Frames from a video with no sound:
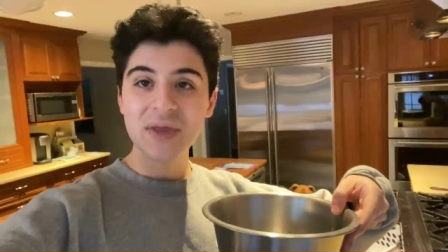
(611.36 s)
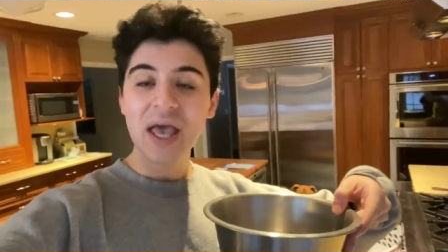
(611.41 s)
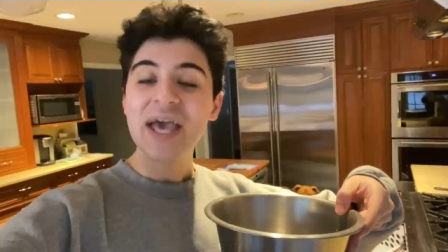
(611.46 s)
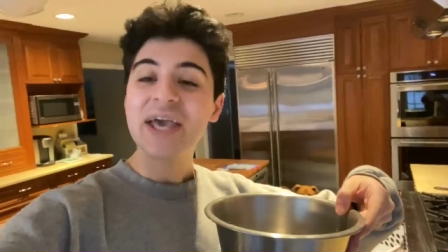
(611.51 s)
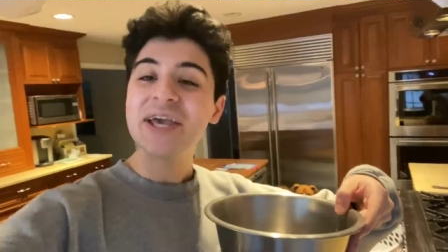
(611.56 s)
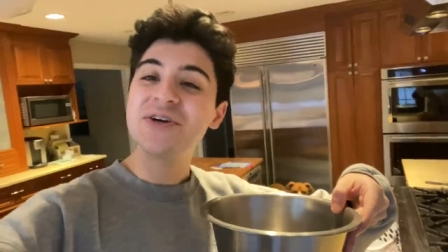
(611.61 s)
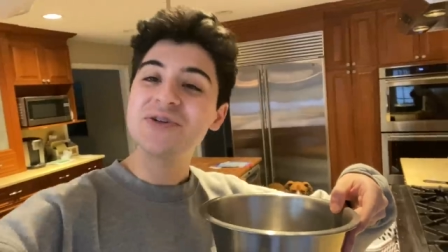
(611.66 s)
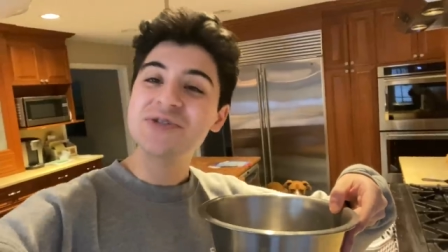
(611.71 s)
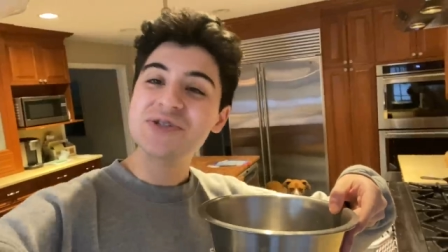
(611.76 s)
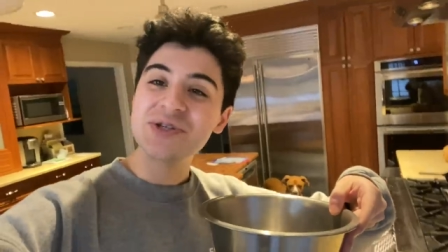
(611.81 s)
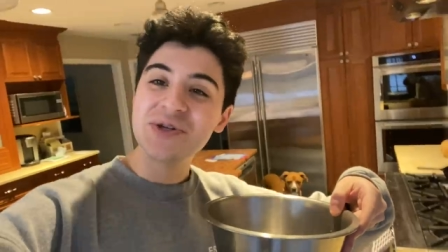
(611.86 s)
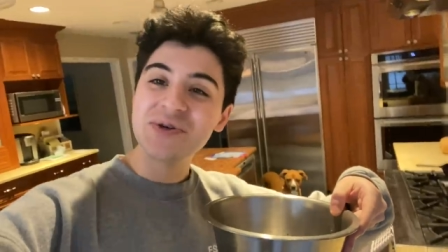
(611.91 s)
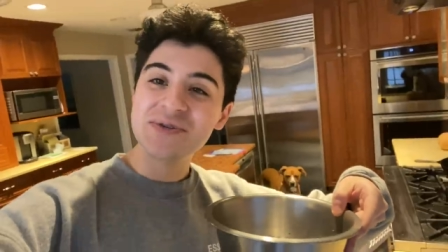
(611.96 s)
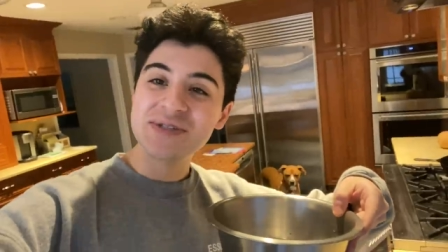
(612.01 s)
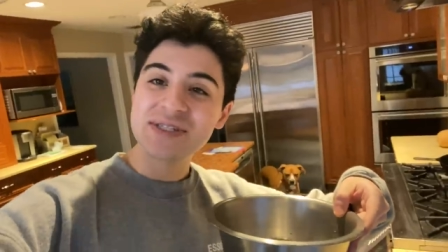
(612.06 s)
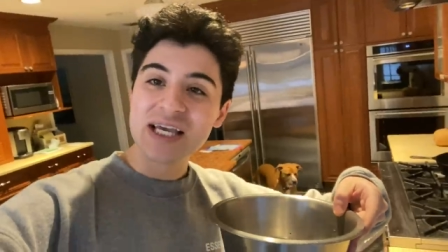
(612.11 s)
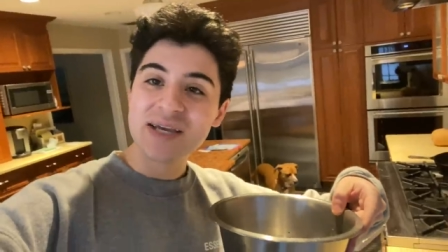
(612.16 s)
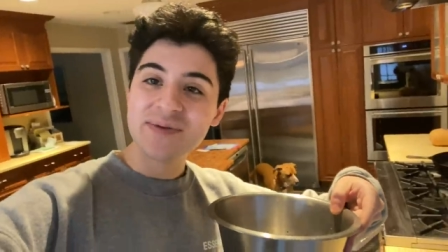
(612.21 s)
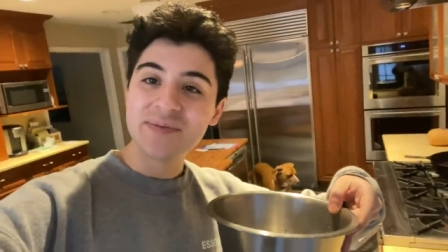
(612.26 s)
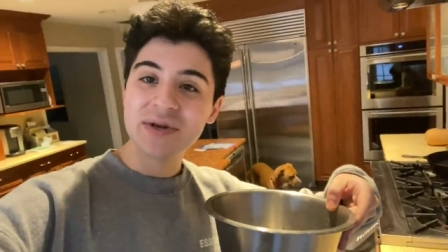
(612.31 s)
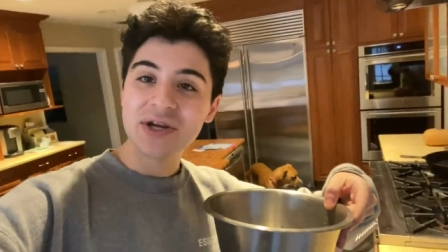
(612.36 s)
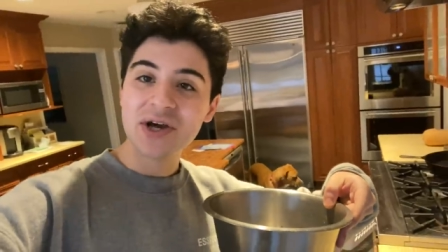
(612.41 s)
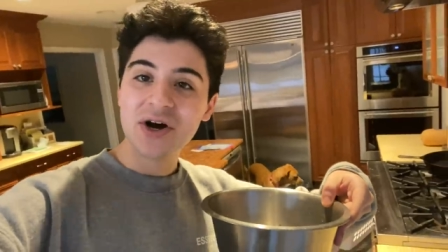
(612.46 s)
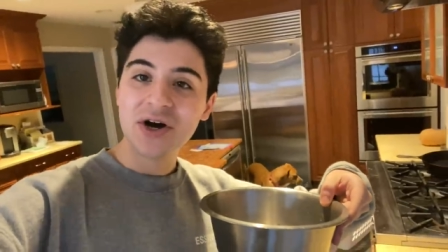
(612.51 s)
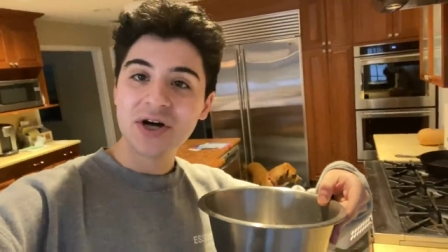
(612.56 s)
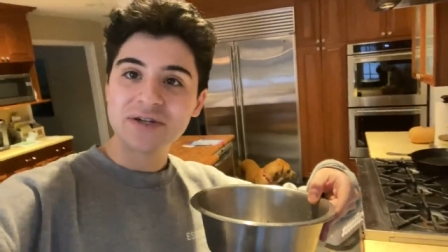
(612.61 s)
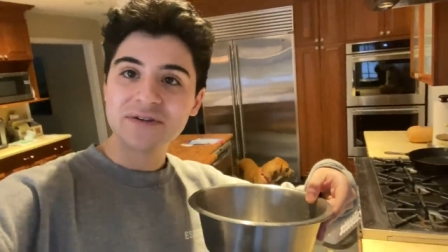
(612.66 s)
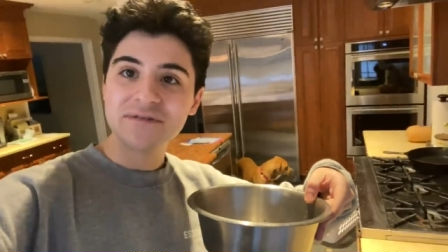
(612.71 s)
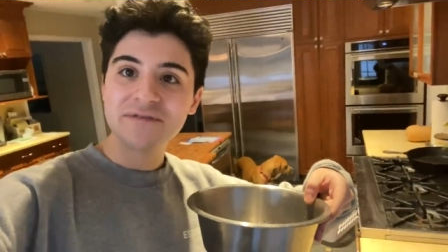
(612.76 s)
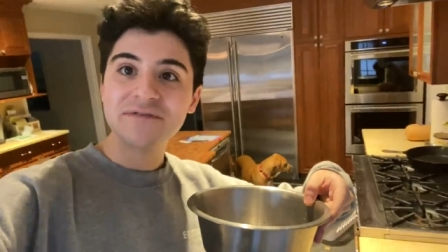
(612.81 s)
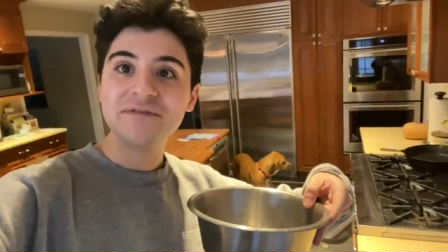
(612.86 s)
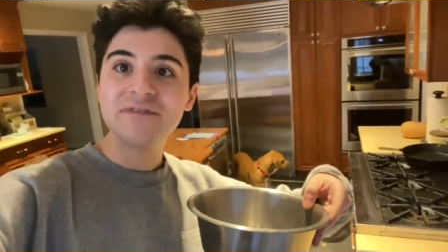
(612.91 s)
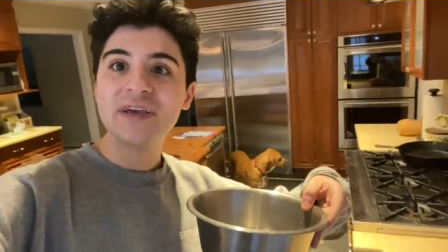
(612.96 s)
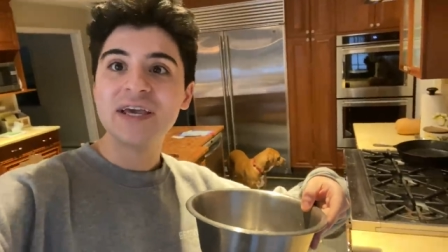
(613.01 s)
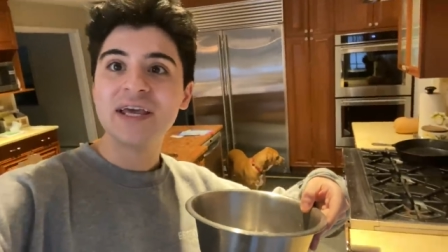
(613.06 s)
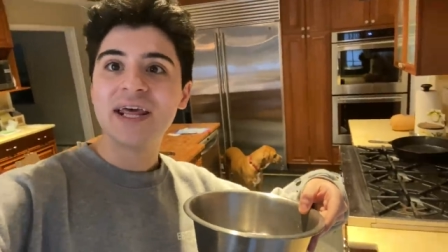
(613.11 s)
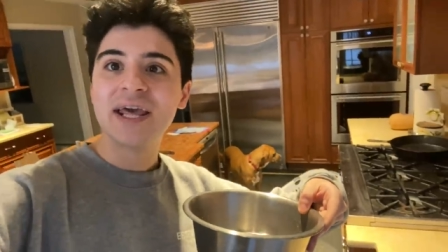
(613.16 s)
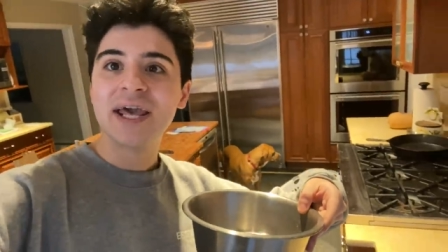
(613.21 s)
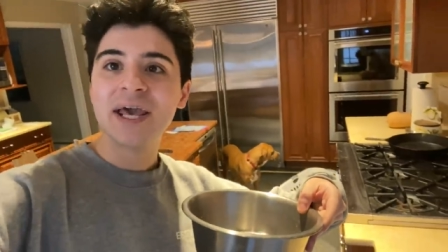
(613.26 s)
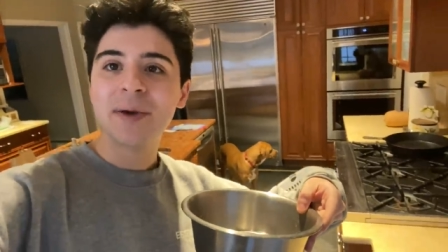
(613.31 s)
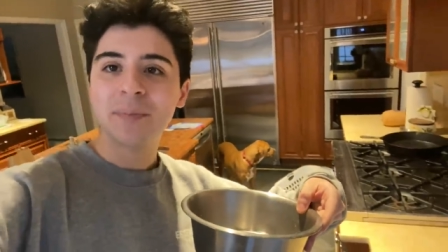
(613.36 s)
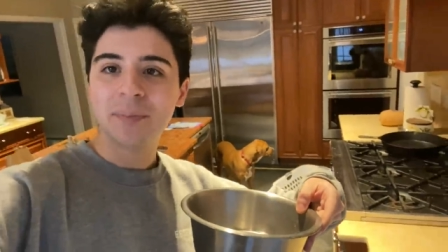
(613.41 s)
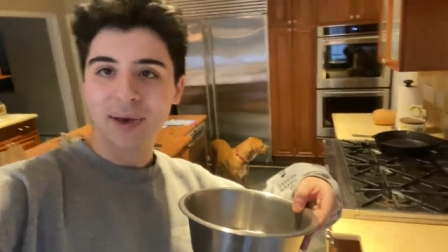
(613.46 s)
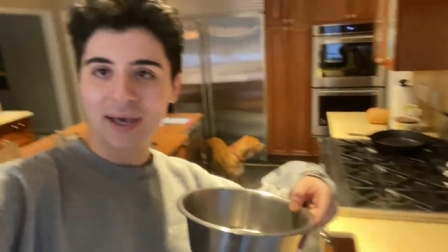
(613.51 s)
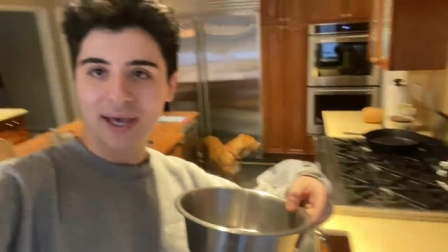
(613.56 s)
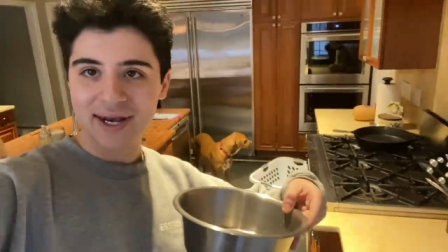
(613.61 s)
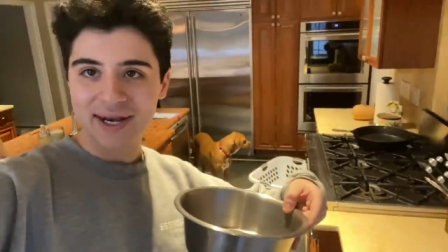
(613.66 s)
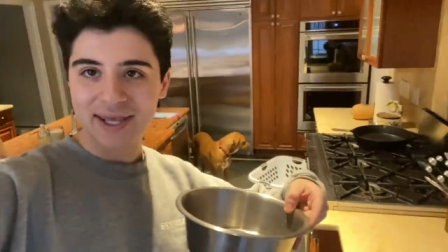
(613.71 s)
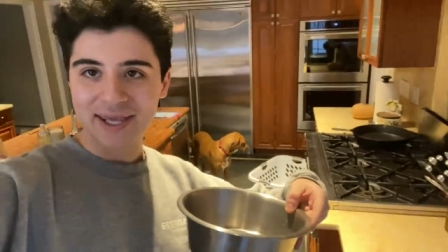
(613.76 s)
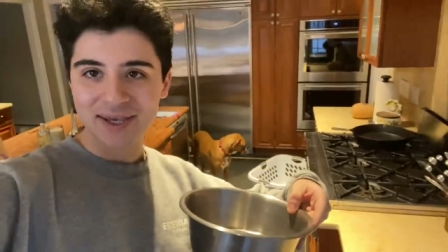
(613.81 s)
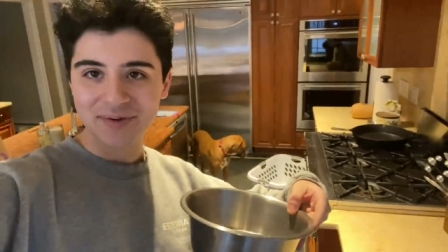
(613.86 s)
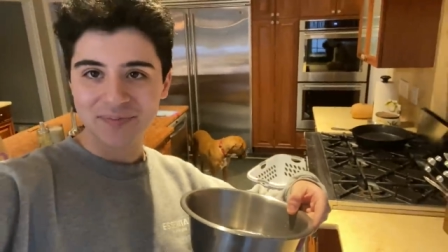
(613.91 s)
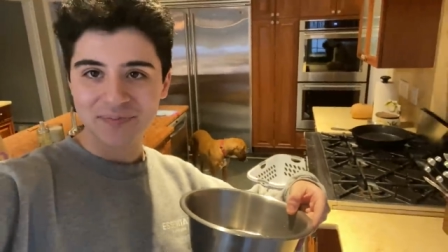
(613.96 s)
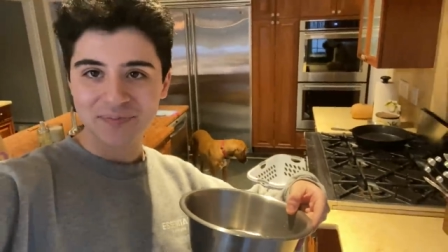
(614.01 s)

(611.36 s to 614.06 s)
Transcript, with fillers: Here's a new segment called Feeding Penny.